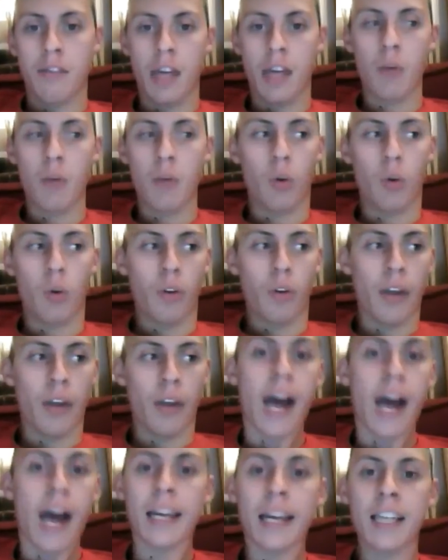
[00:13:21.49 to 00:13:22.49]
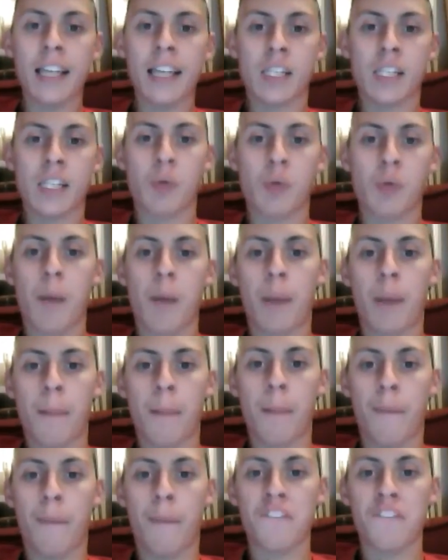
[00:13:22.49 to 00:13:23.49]
They will not get swept
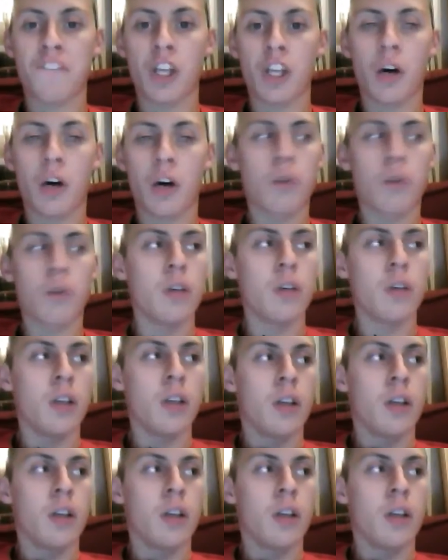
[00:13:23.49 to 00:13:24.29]
by Buffalo.